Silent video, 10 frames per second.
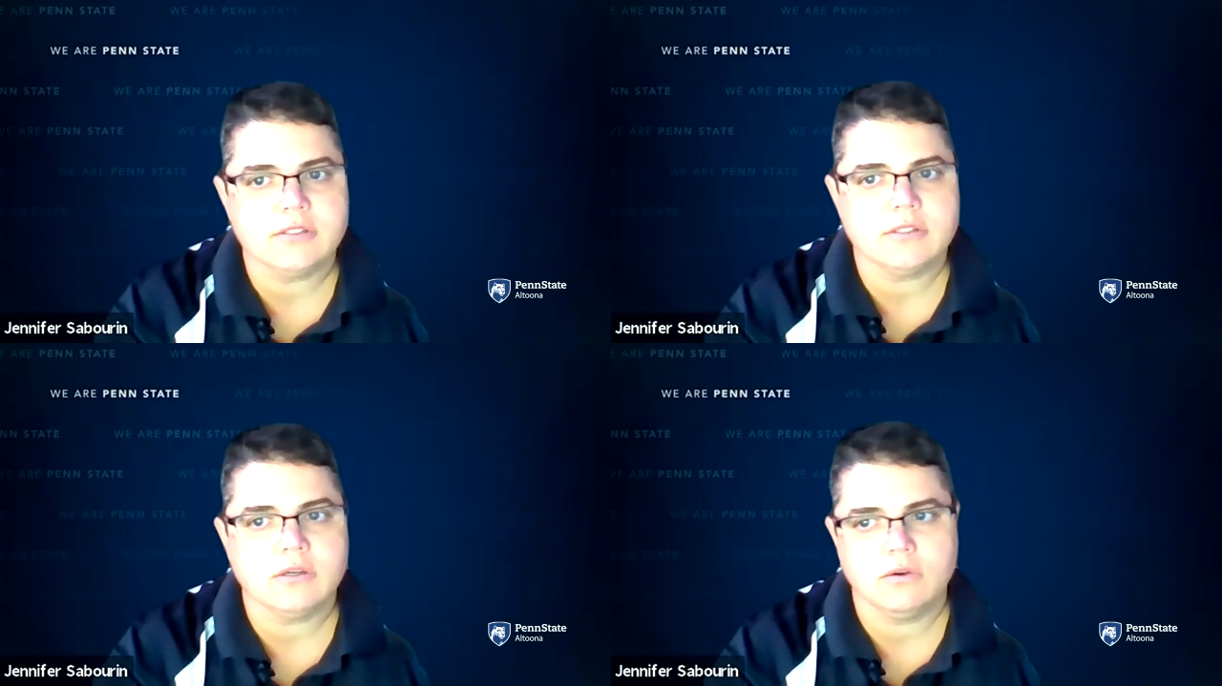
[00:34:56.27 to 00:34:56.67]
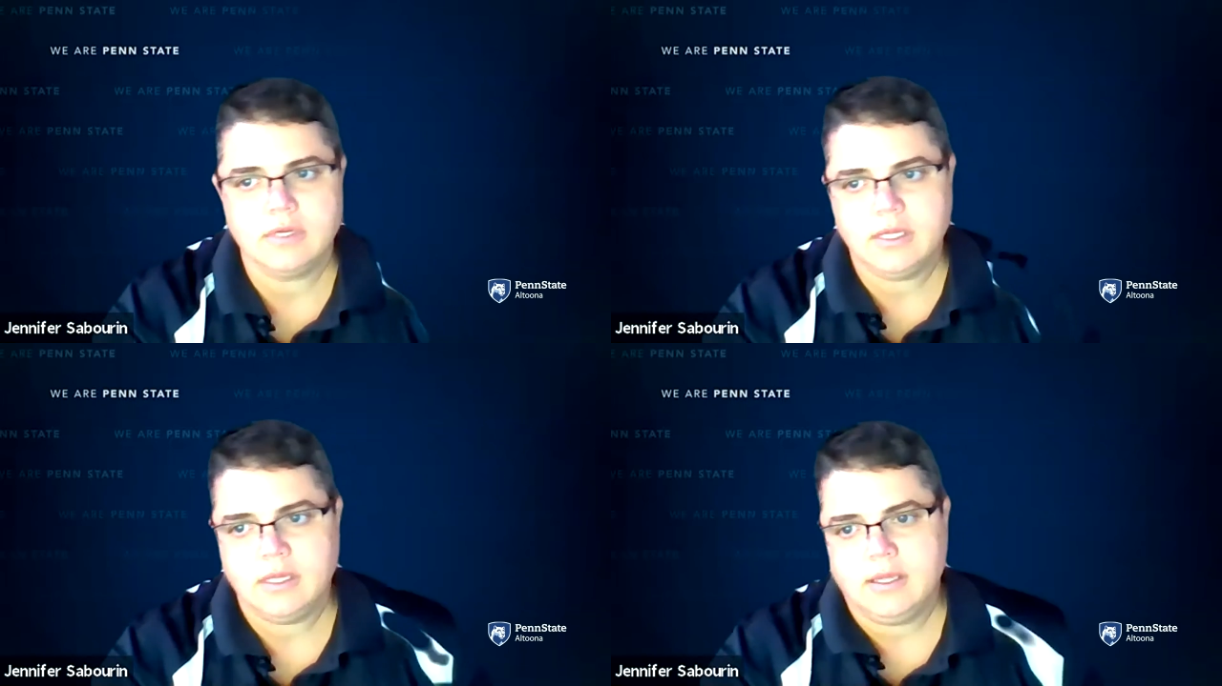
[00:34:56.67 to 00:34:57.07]
And
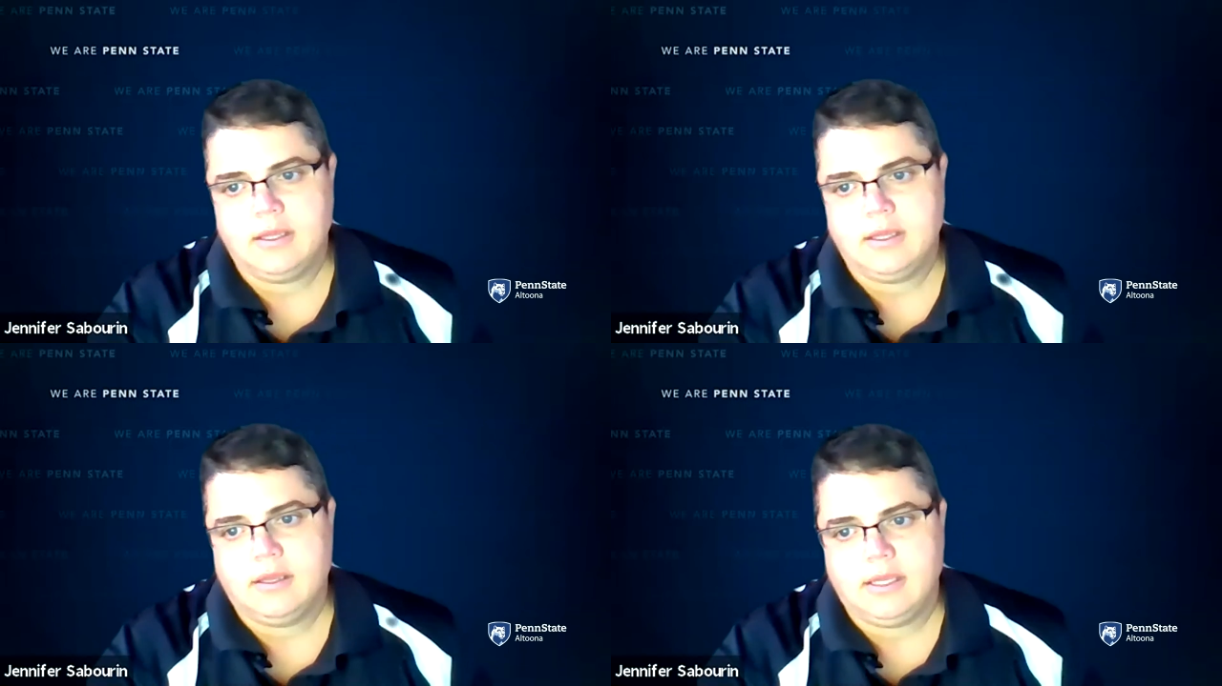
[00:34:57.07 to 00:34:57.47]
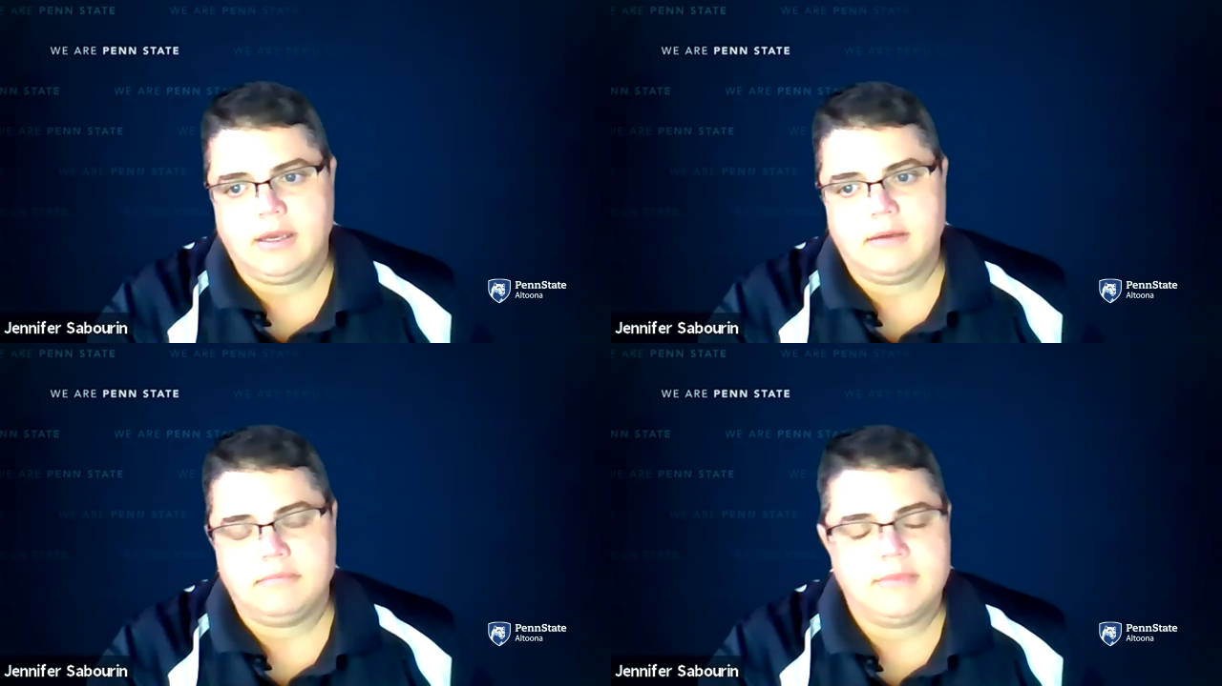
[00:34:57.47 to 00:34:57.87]
so,
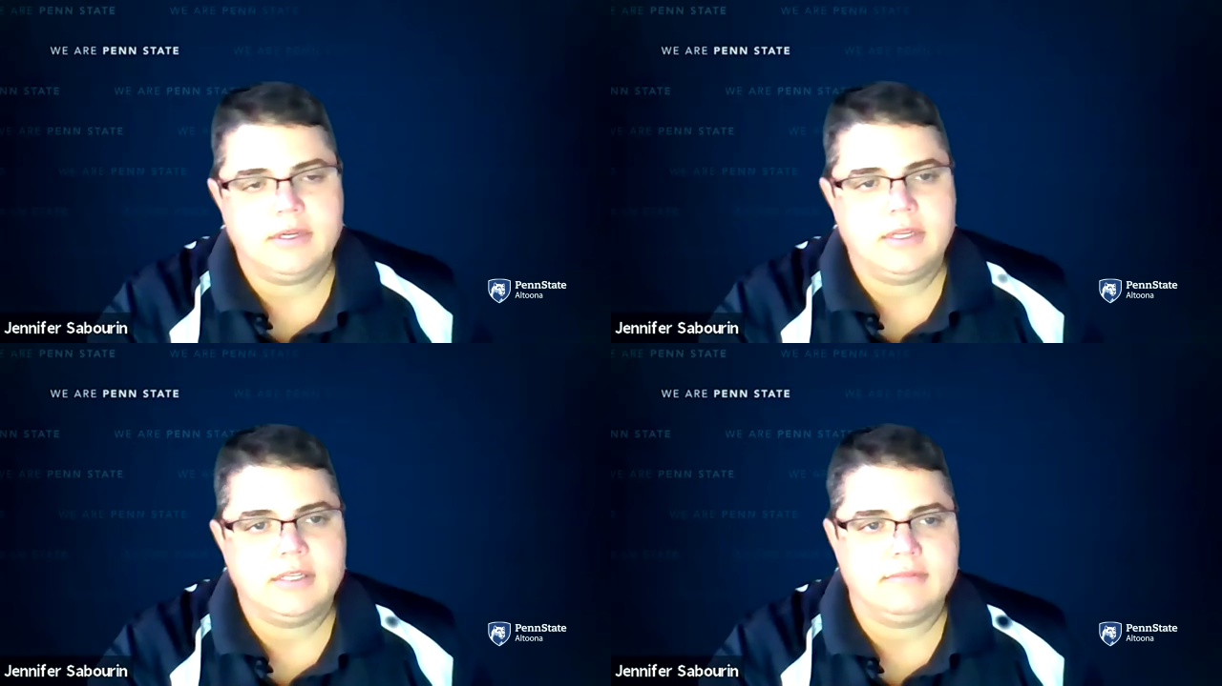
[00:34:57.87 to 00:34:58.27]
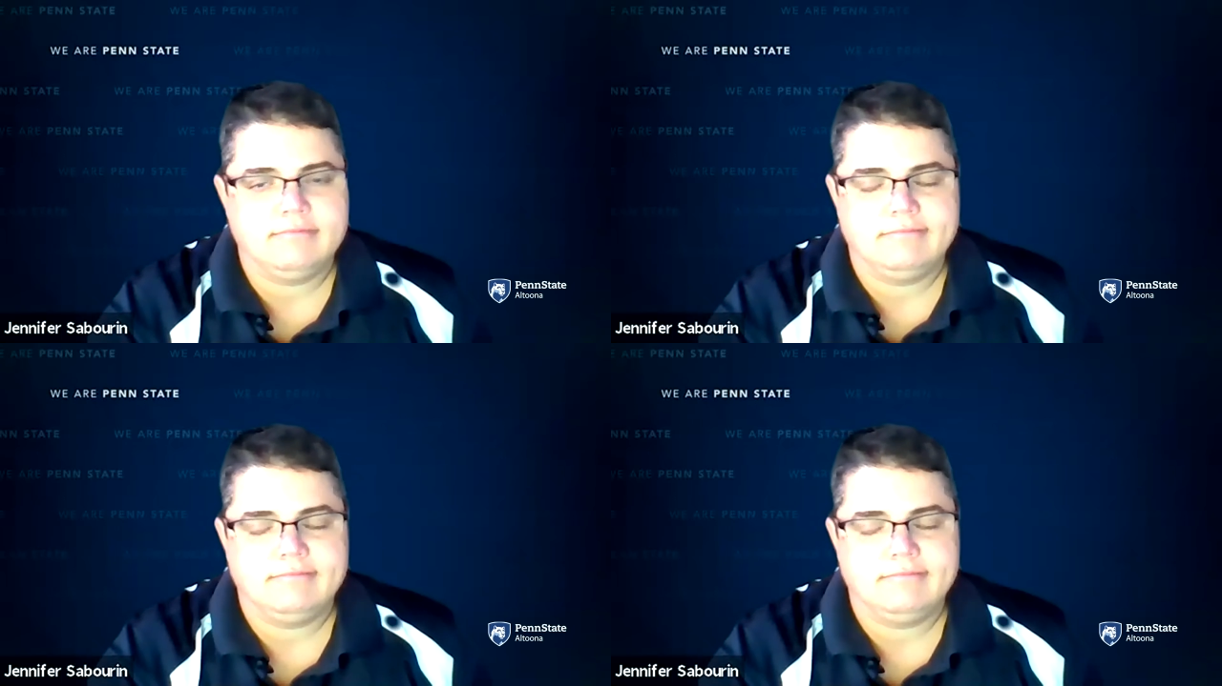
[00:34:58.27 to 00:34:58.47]
yeah, there